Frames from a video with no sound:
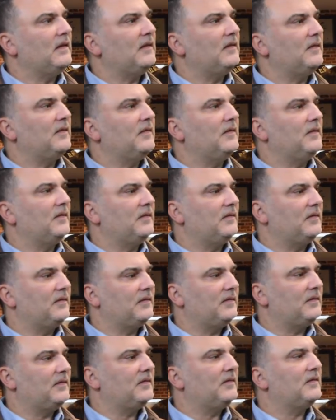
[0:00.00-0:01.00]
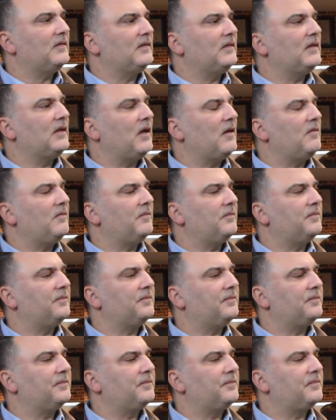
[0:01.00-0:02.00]

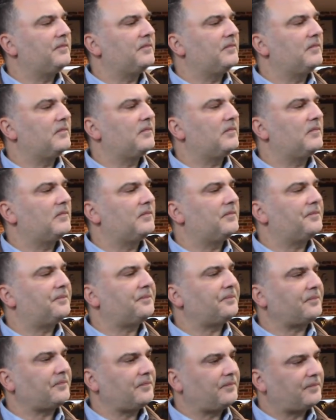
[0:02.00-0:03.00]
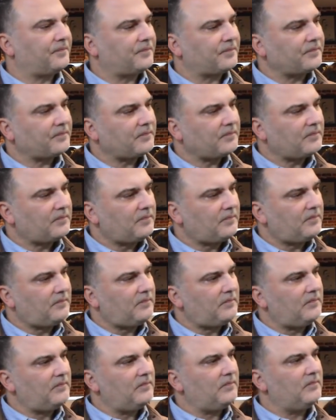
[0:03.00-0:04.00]

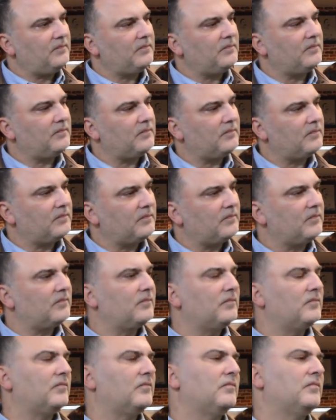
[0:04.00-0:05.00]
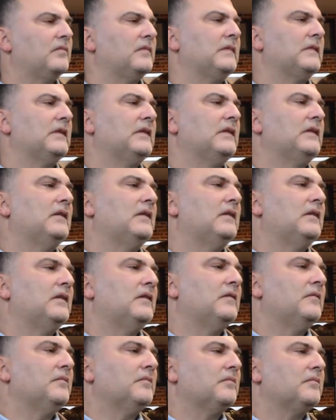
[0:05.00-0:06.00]

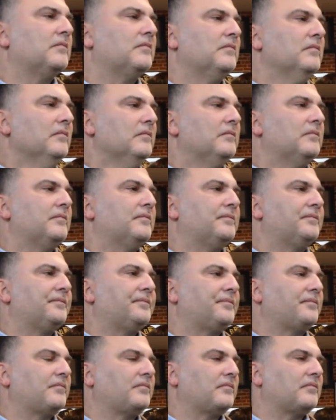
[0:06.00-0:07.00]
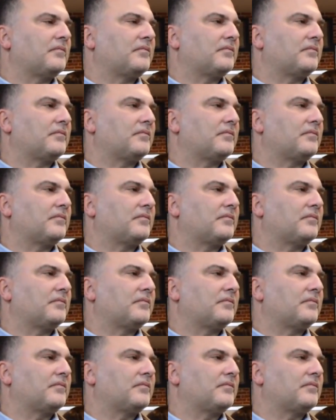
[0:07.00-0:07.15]
(silent)